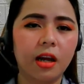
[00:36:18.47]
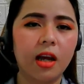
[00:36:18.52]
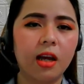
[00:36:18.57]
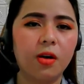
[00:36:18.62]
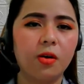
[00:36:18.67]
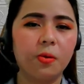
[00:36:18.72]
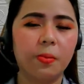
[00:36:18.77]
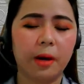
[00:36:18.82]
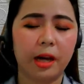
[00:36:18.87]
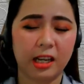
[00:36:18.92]
I
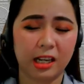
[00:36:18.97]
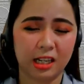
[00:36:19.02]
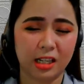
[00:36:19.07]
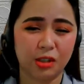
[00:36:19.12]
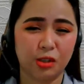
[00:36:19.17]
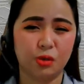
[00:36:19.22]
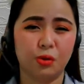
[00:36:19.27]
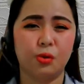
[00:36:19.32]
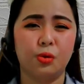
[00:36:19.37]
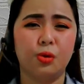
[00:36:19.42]
hope I
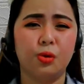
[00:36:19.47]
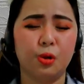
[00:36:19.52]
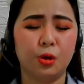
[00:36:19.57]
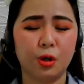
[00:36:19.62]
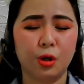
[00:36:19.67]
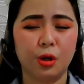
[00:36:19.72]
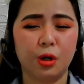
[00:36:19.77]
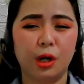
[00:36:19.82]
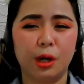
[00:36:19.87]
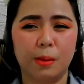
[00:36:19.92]
can do
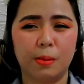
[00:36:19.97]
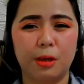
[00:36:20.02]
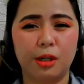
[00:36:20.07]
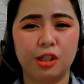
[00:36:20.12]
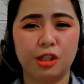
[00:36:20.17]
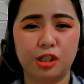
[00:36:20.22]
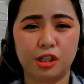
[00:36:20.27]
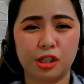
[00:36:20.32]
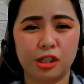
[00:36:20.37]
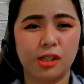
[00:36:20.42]

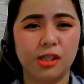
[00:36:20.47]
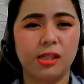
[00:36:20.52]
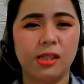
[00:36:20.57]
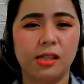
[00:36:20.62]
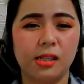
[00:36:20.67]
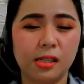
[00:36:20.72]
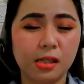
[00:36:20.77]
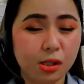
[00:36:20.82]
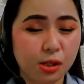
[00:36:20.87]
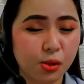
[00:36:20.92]
much
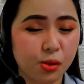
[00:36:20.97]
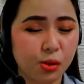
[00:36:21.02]
justice